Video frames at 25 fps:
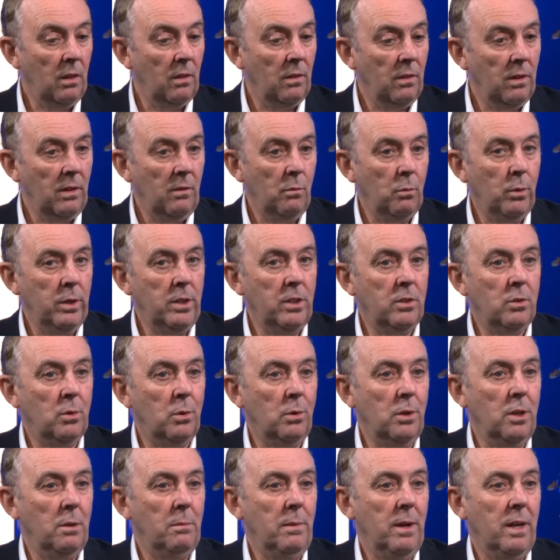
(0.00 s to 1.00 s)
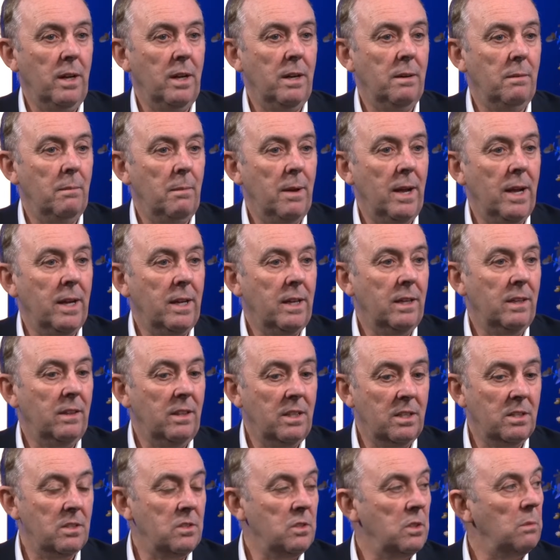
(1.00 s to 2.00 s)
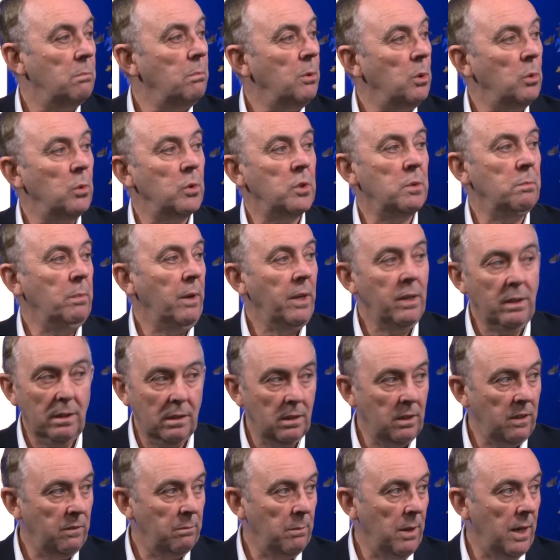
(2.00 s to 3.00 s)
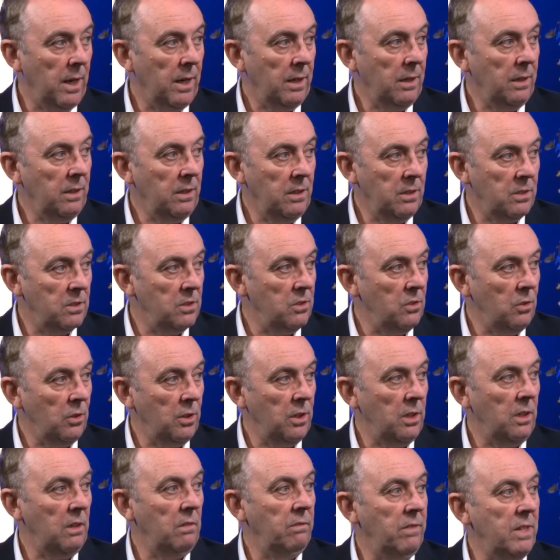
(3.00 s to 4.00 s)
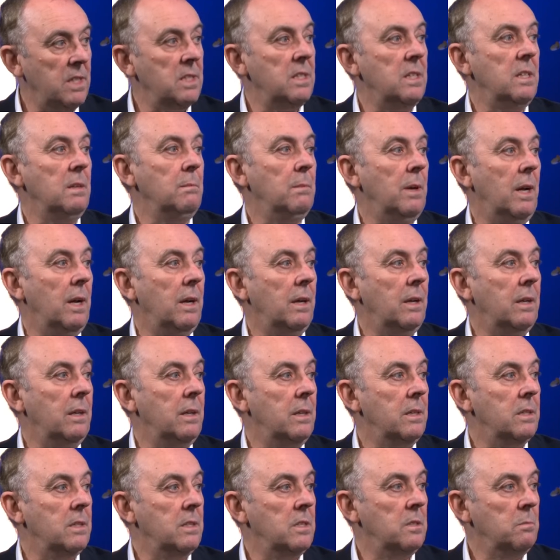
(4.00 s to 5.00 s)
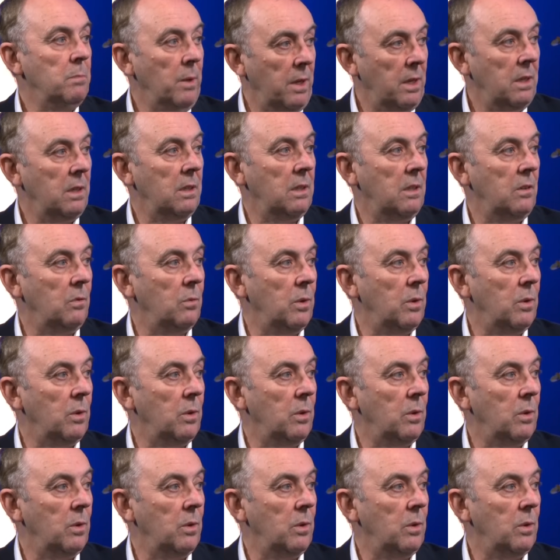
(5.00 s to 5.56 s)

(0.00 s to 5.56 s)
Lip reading: when you're talking about on a market, this is a pure speculative market. This is not an investing market. It's a speculative one.